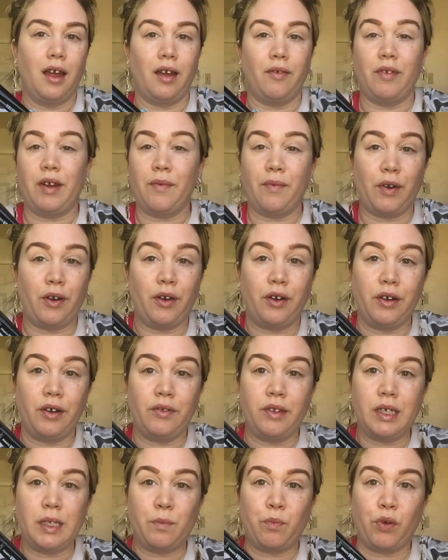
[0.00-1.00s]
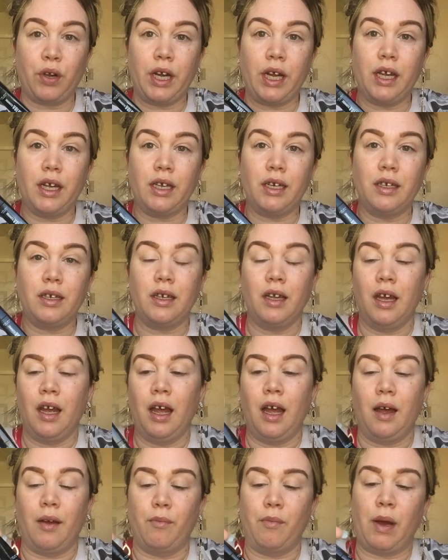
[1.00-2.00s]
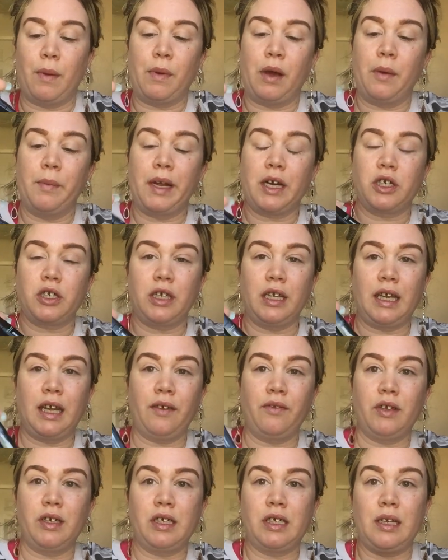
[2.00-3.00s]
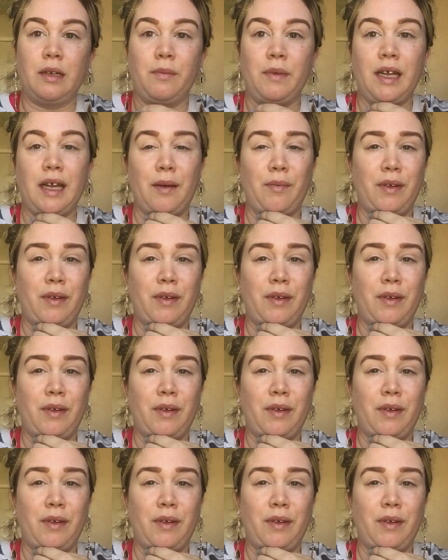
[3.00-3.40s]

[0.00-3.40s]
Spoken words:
Never heard of this brand. My mom actually gave this to me.